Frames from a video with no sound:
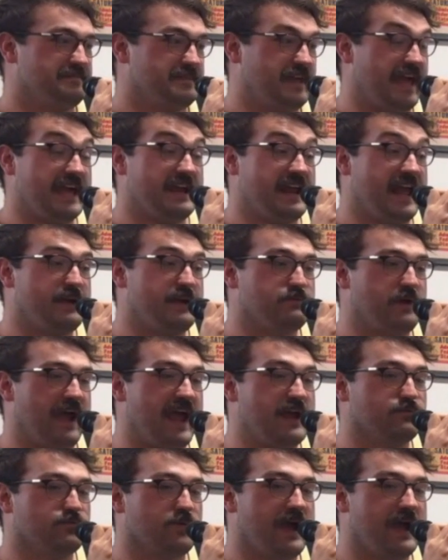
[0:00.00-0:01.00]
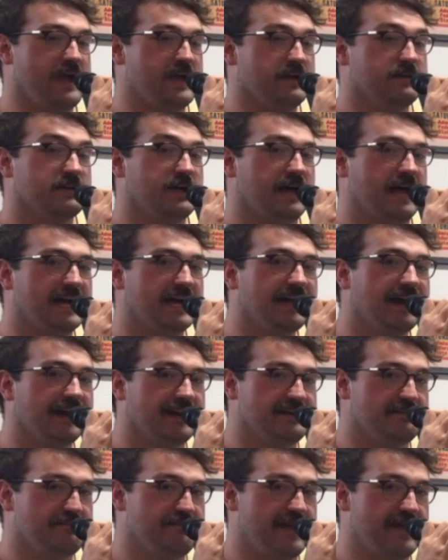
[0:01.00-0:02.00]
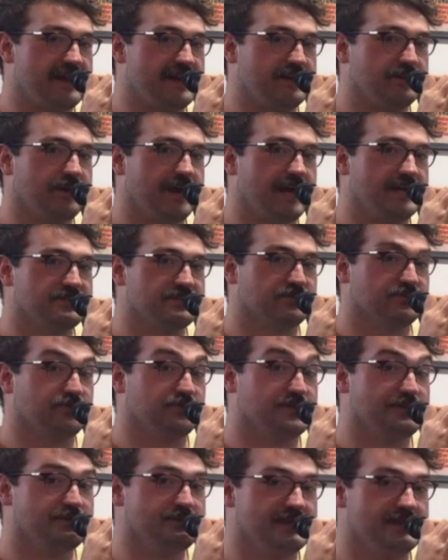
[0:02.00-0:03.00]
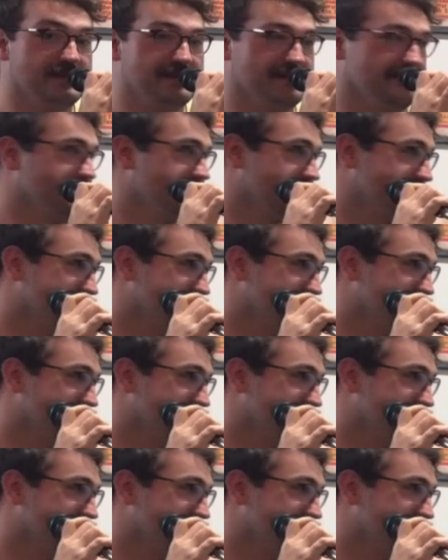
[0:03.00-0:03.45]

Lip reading: And hey, Ray, I got into Vandy grad school. You didn't.